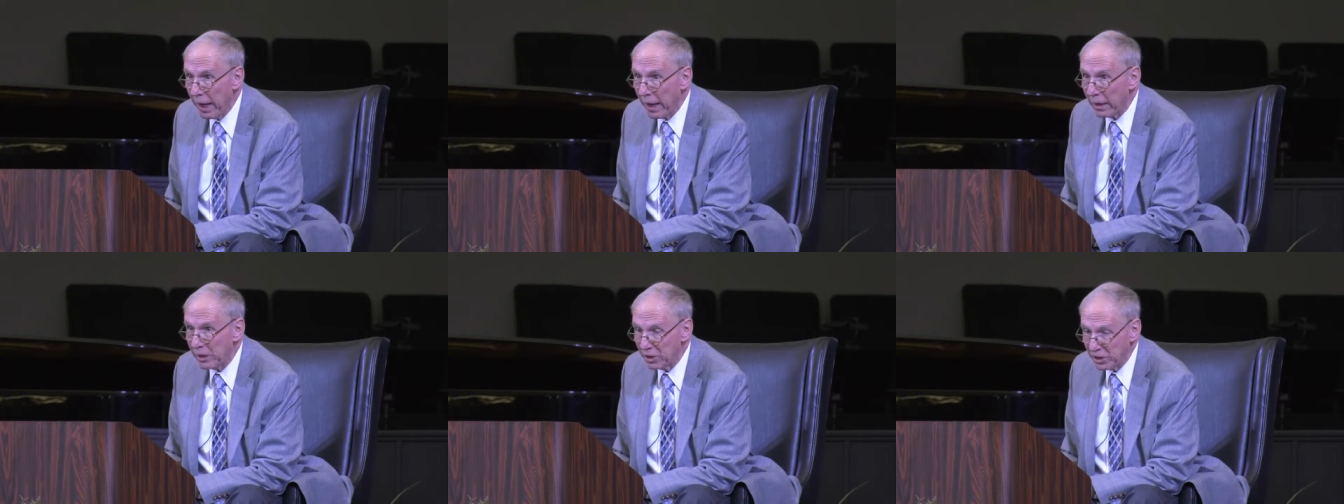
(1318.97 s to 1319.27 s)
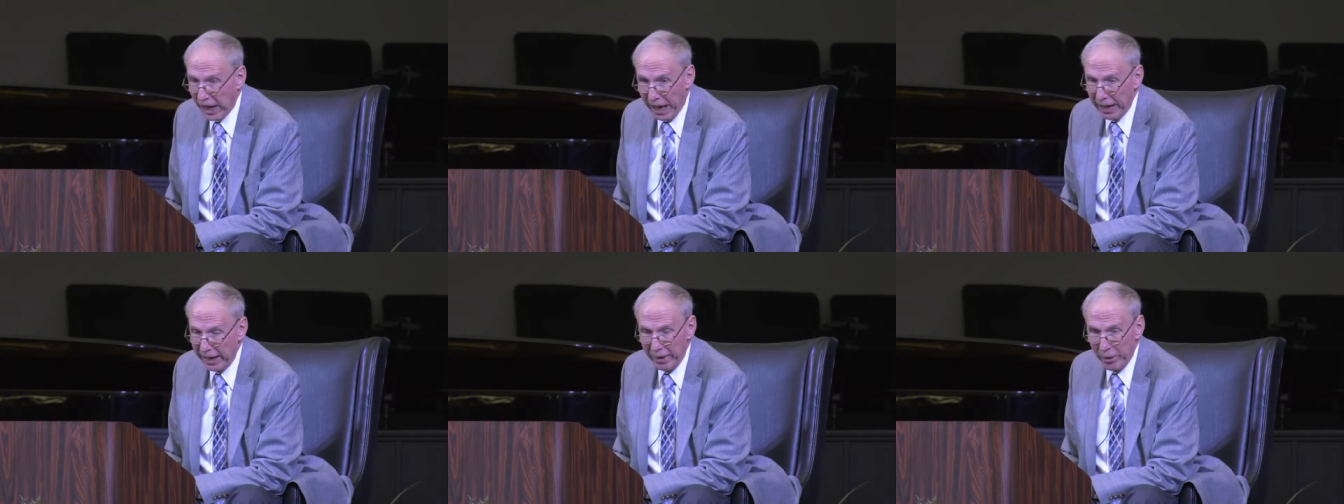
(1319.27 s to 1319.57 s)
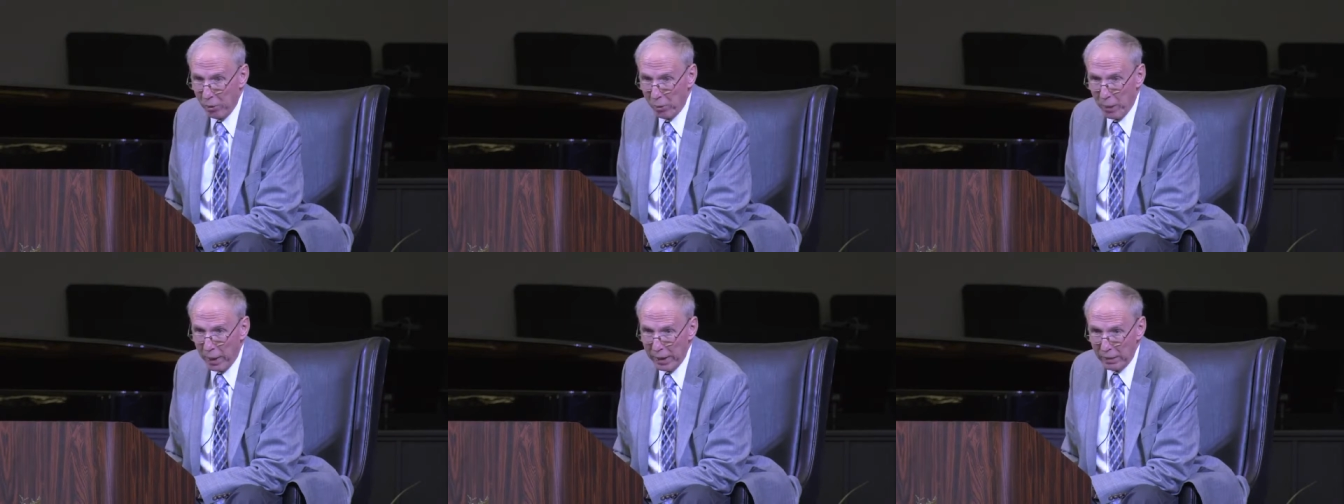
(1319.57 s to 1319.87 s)
stand in
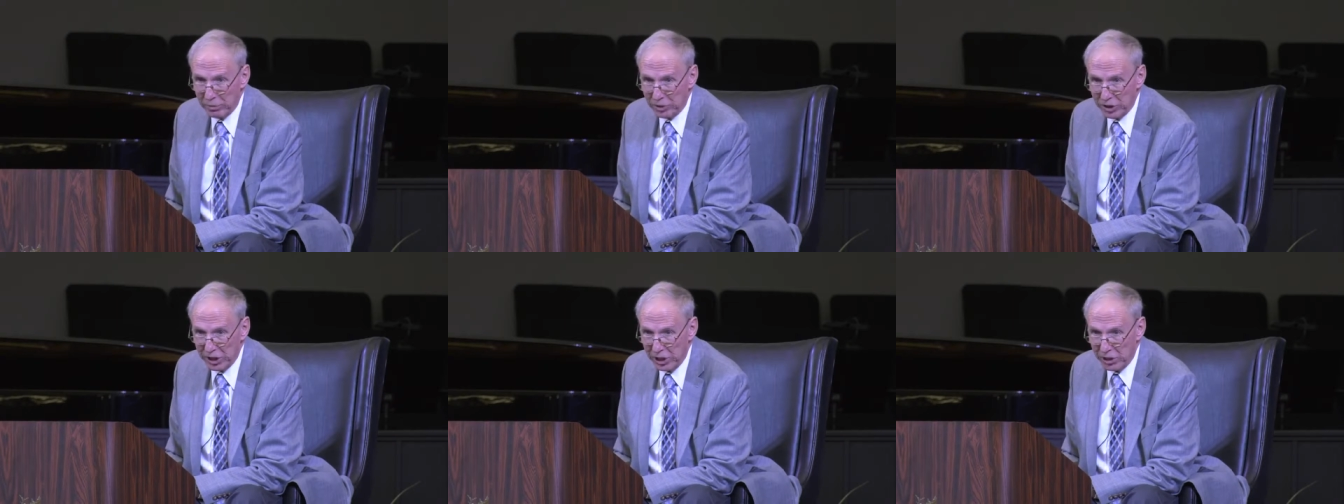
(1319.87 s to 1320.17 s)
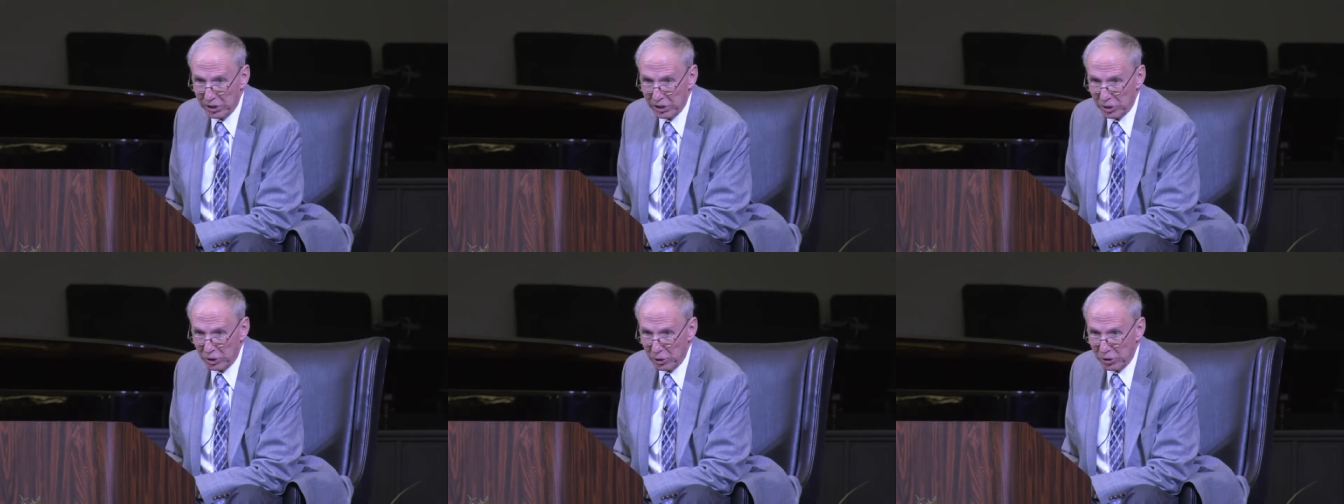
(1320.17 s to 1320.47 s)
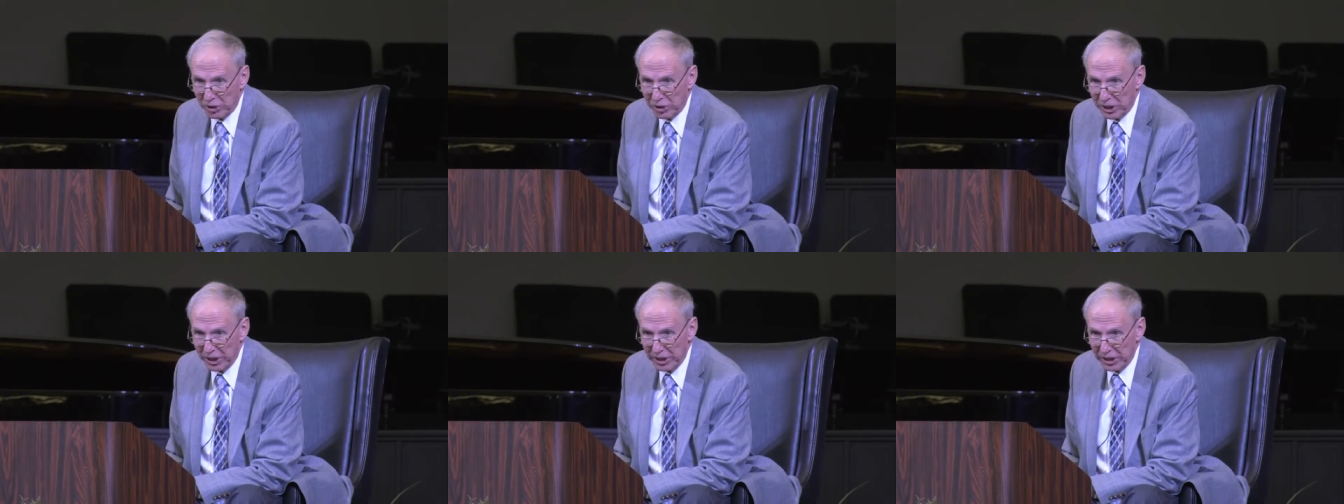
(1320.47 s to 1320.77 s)
the way of sinners,
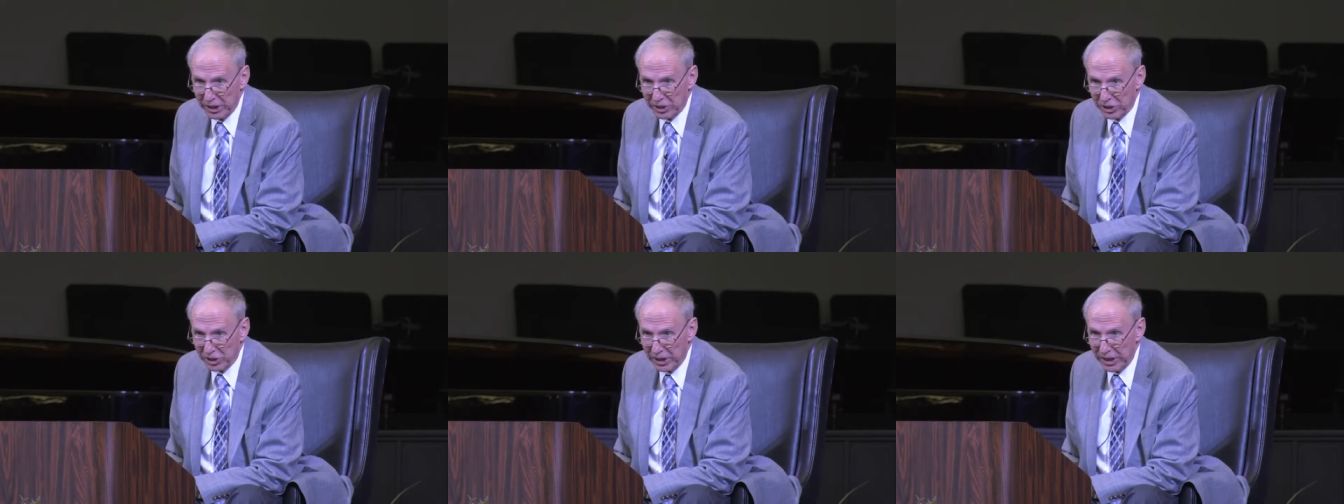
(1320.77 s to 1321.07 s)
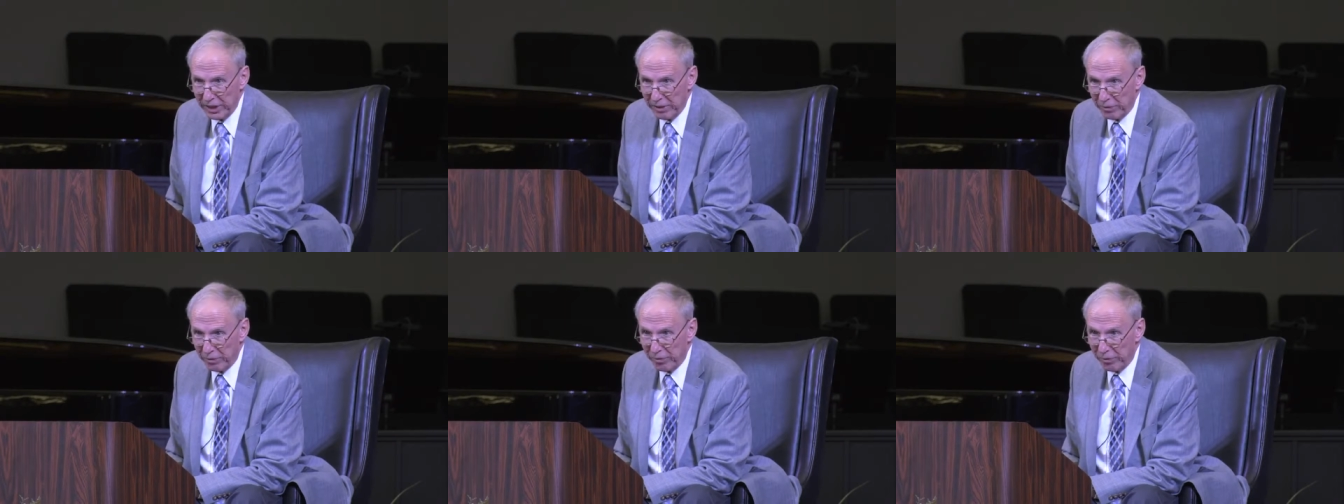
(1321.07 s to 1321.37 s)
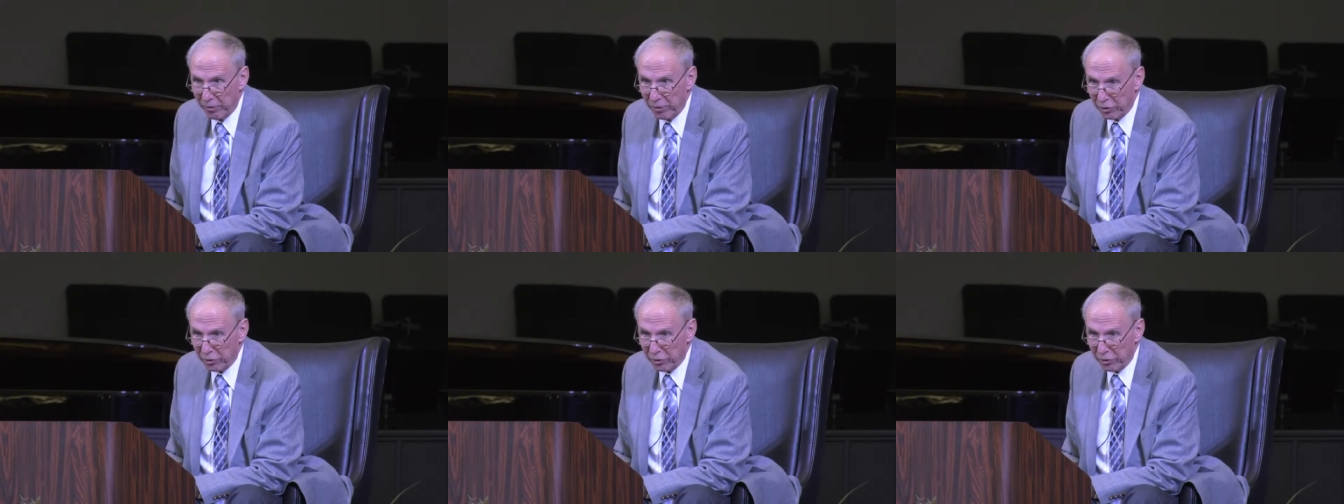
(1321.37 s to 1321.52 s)
nor sit in the seat of